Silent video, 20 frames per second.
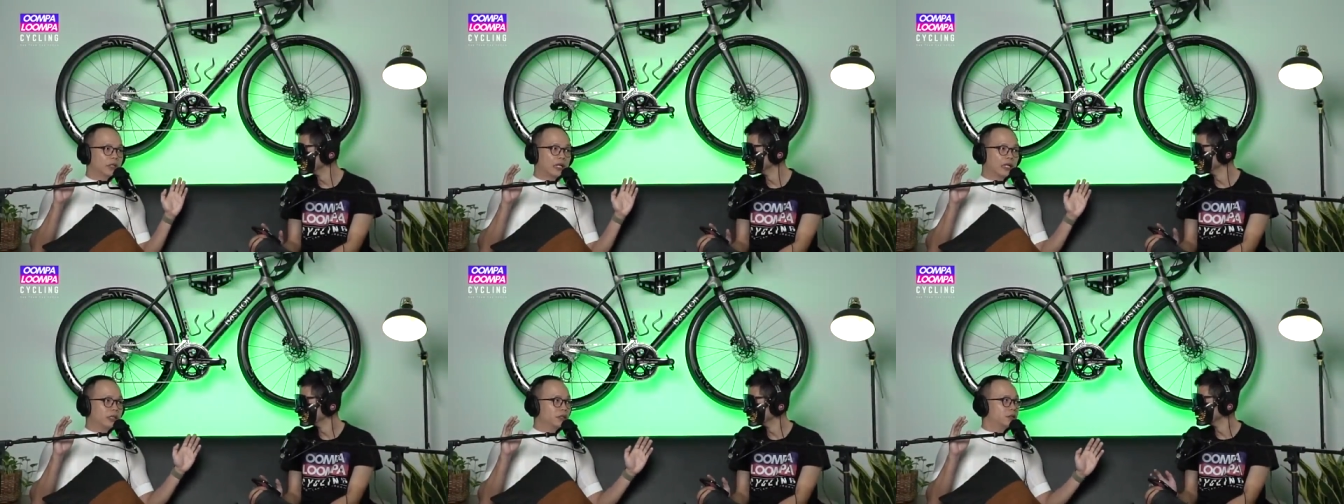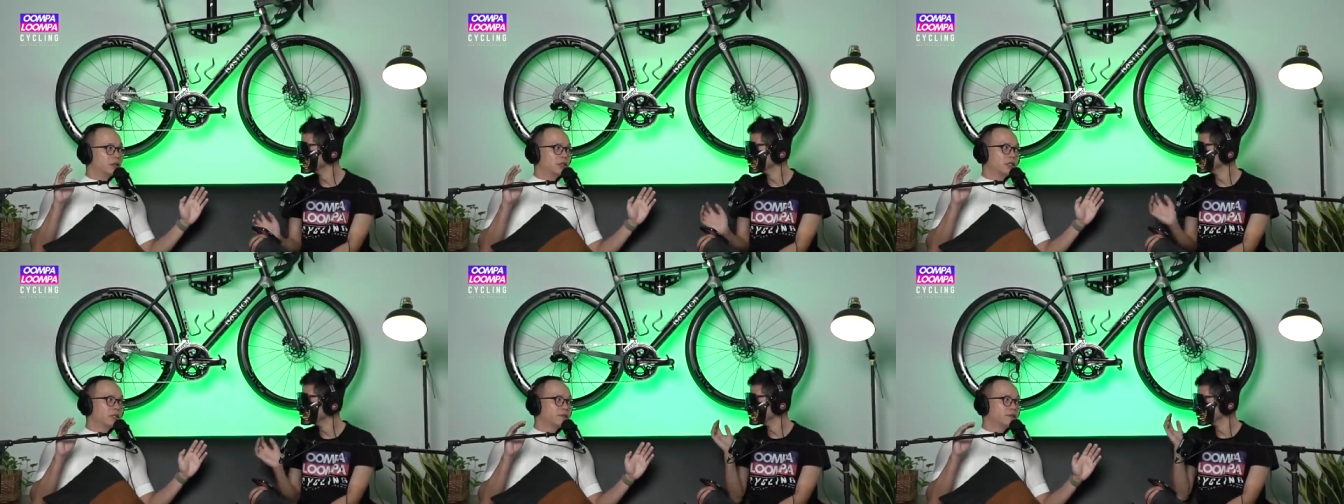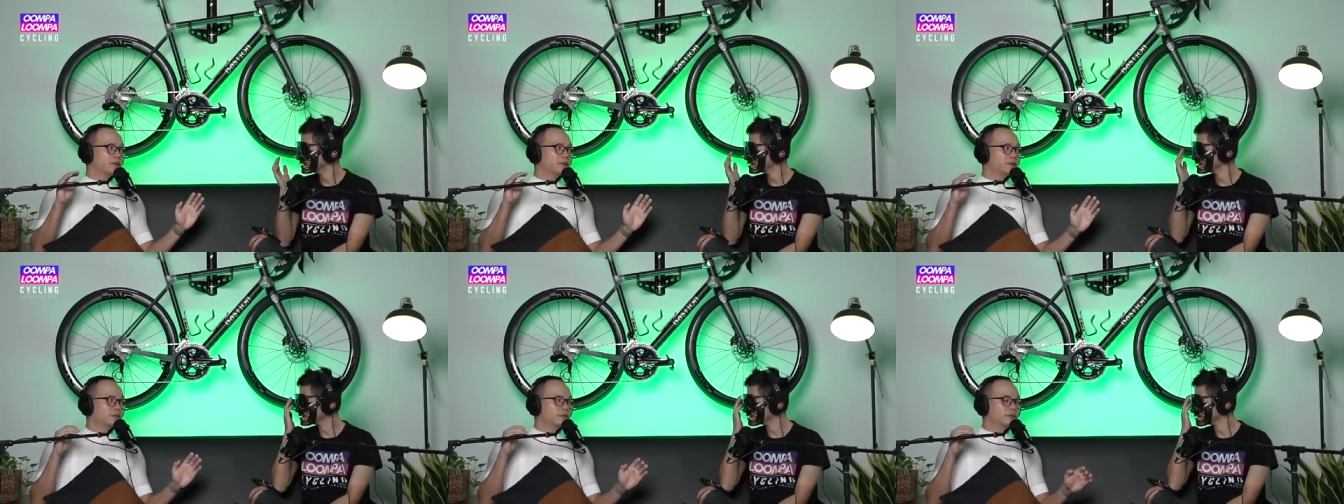9 is enough.
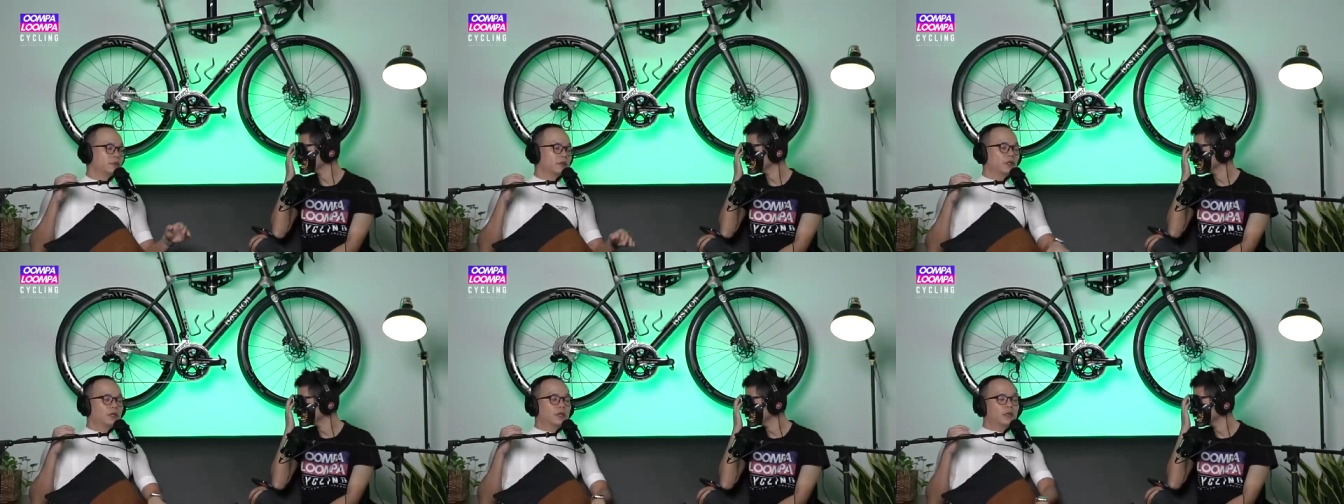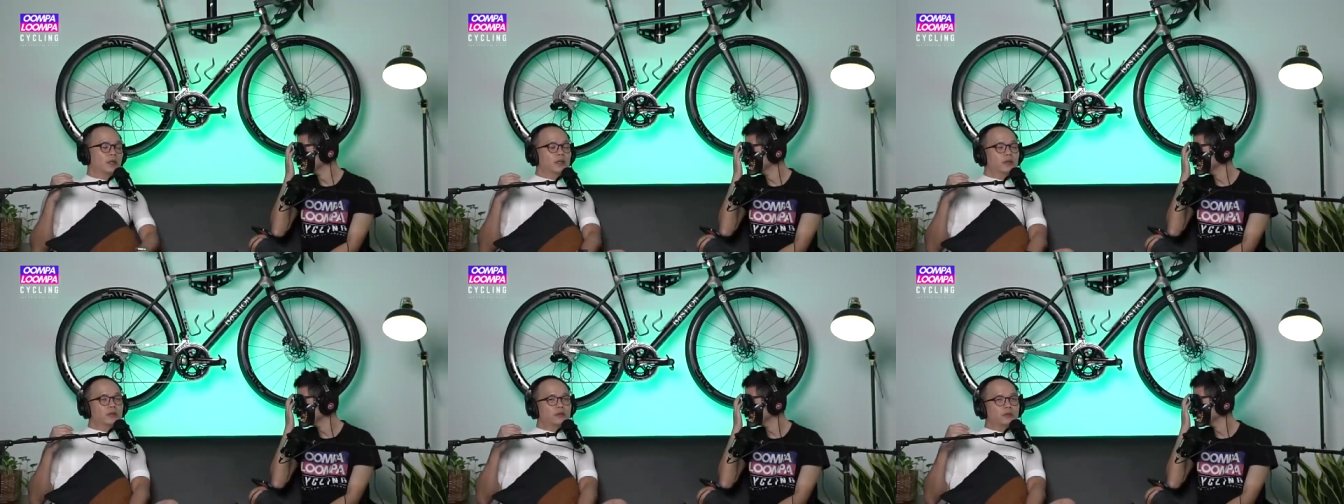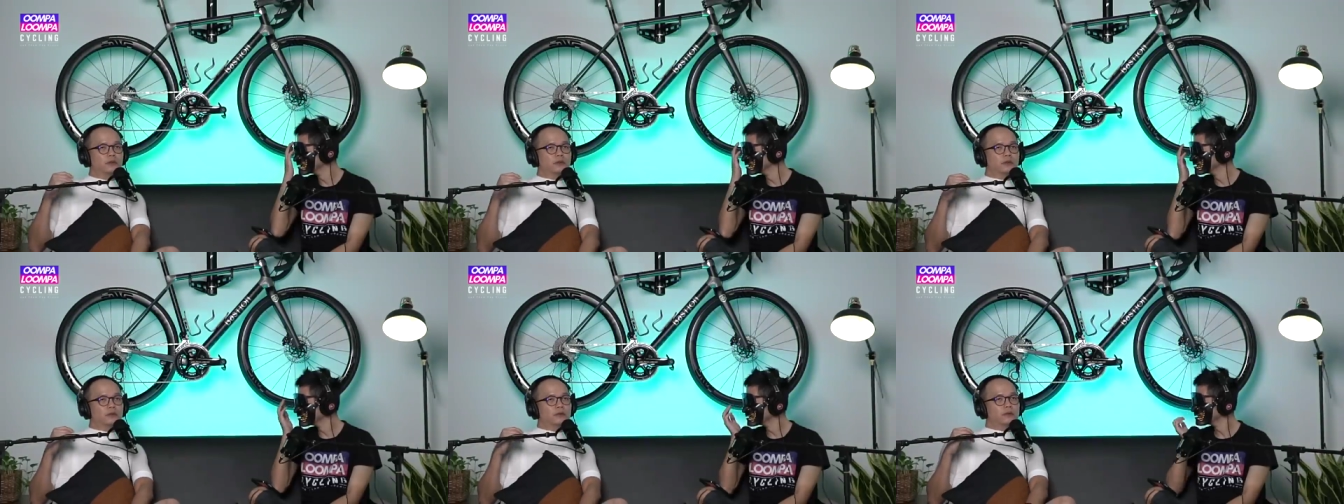Mm.
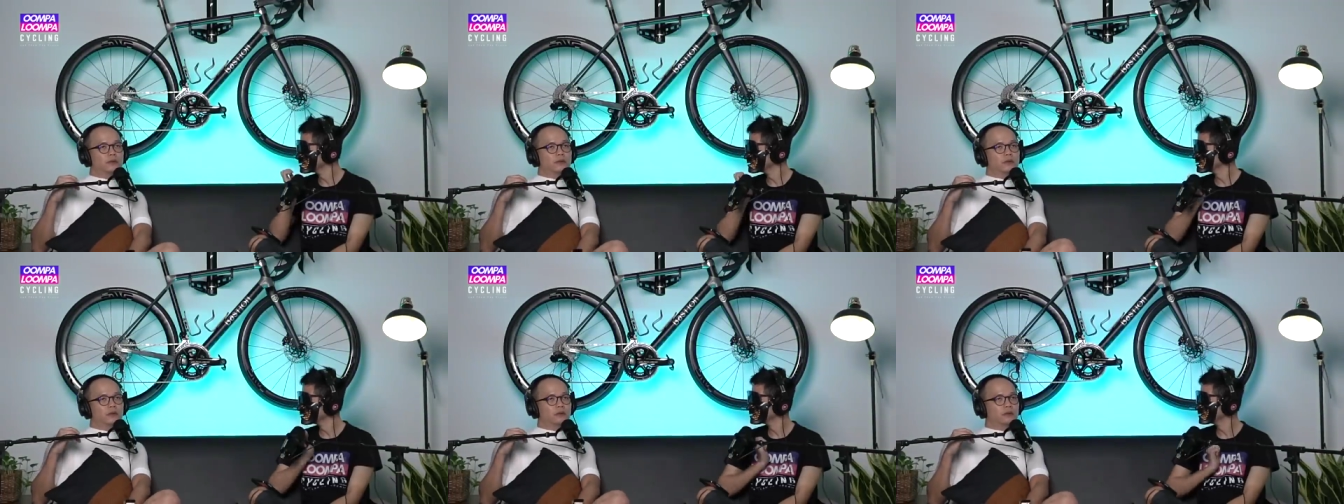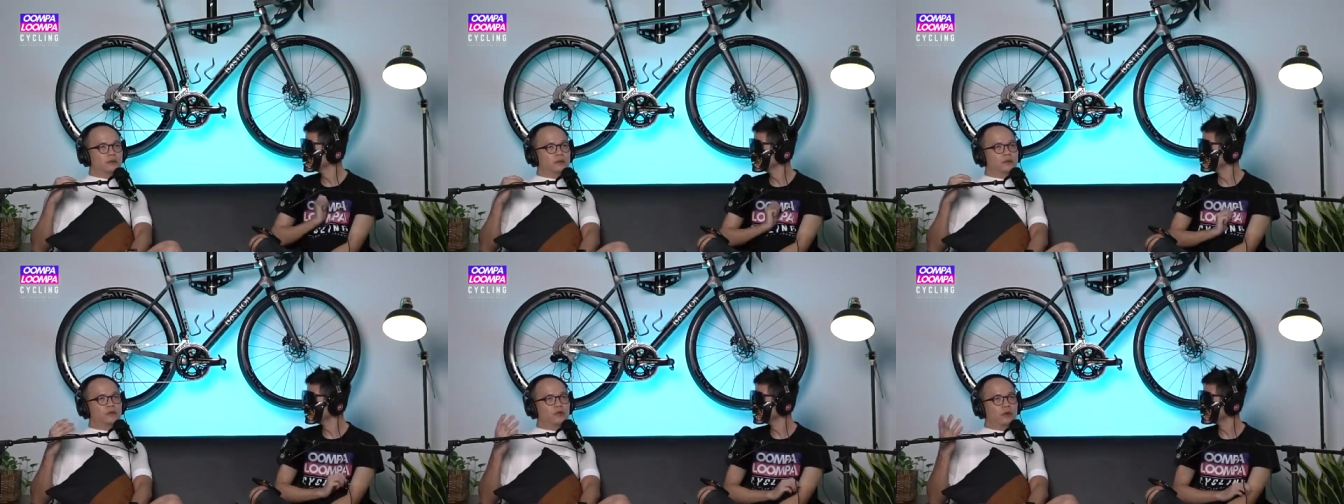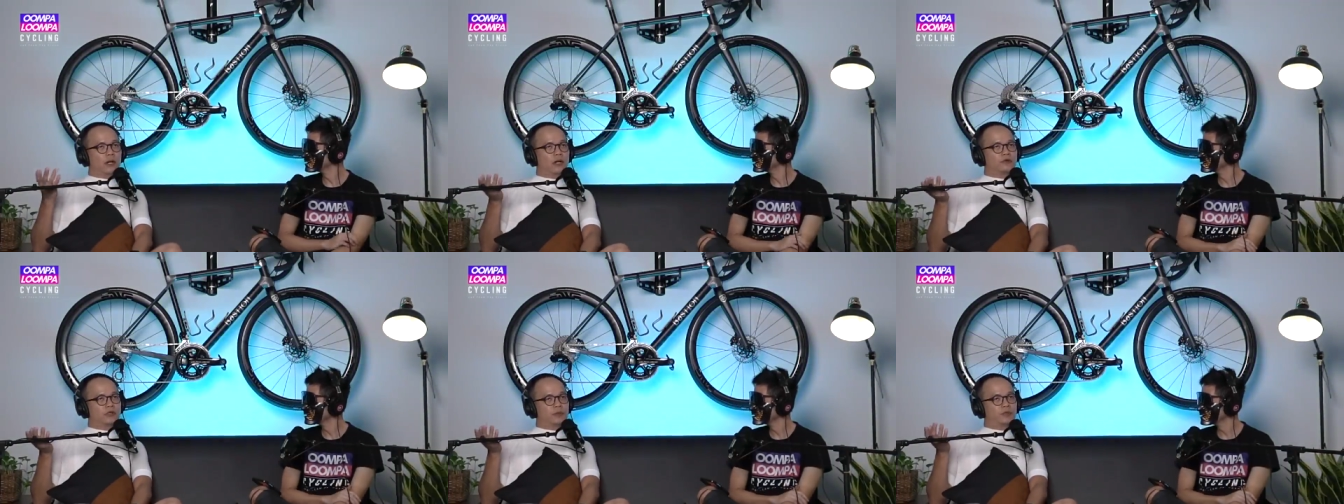So, so
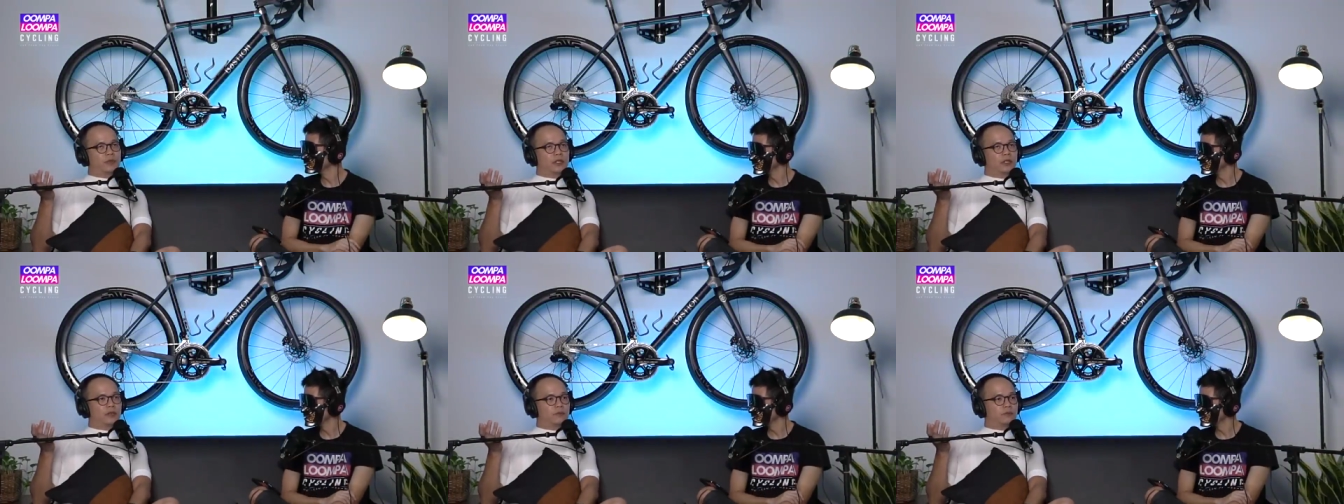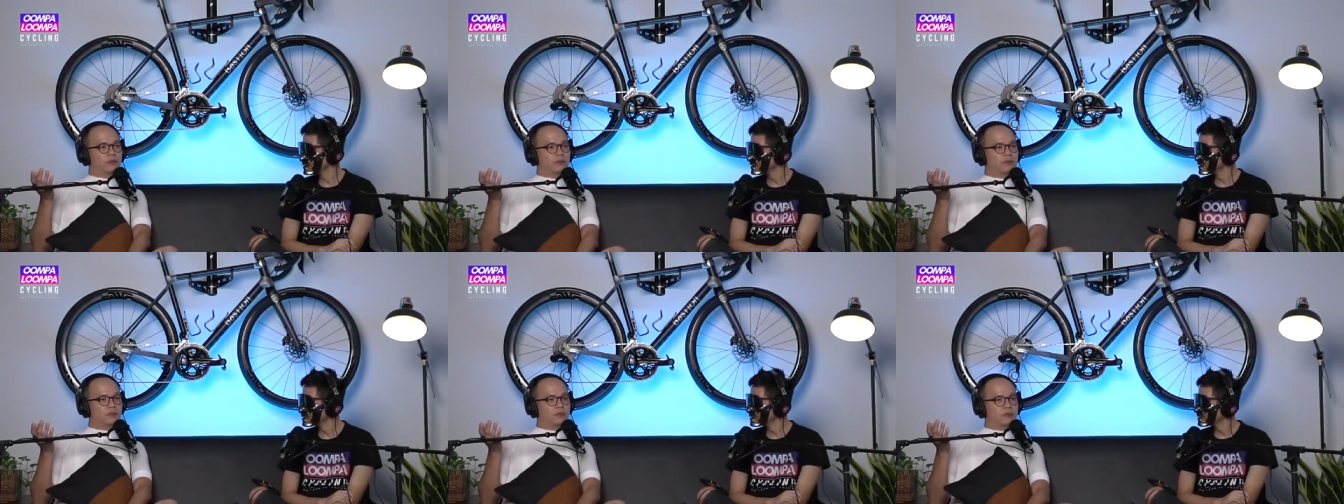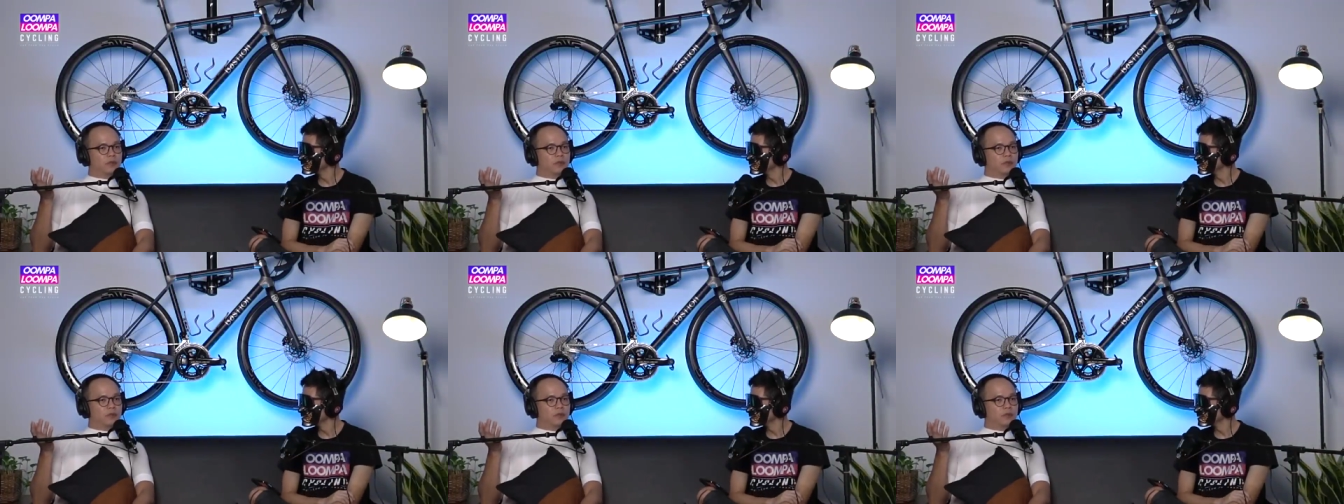12 speed,